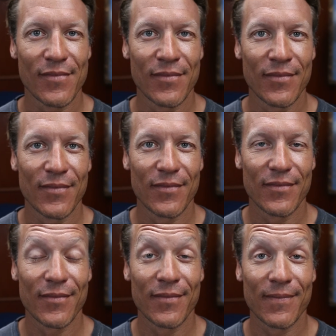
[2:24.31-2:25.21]

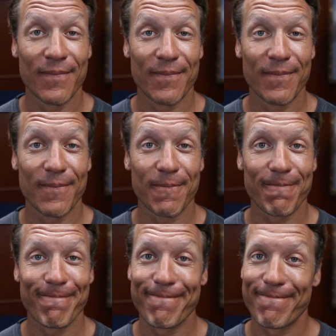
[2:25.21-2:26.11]

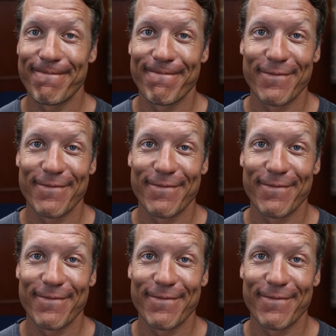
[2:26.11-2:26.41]
(no one is talking)